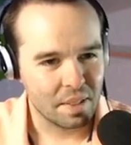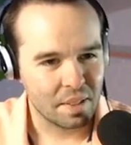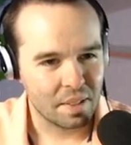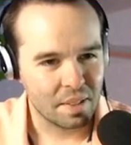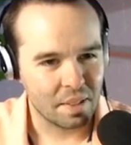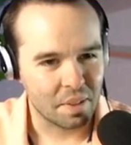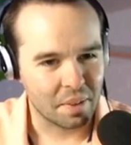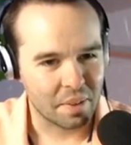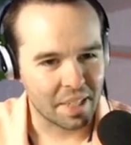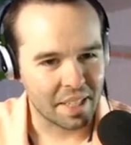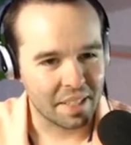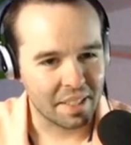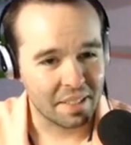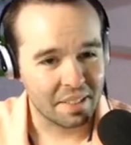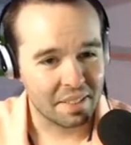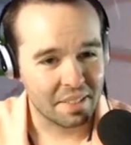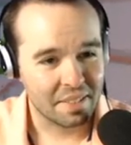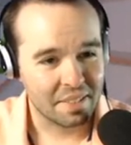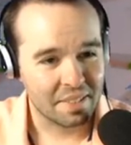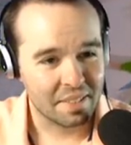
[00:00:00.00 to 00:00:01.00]
Okay.
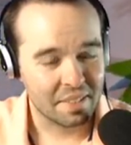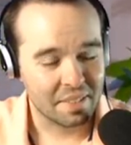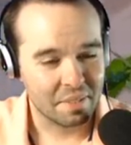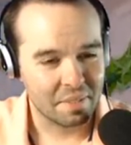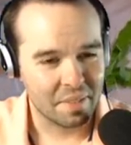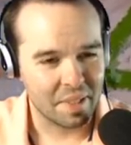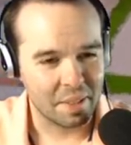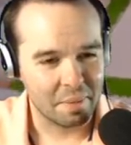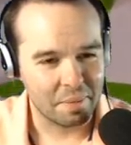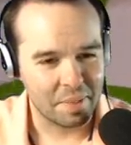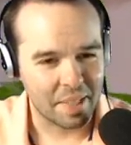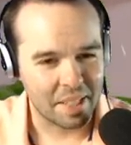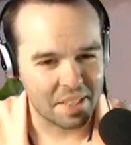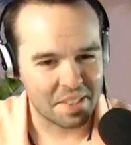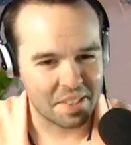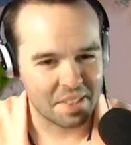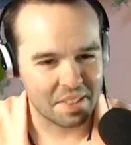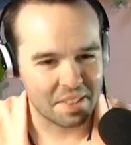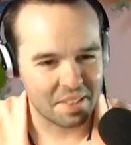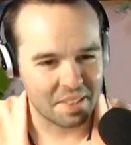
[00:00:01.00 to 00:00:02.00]
Well, that's.
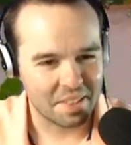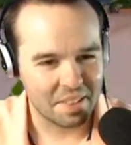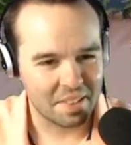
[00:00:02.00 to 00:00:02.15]
Coin.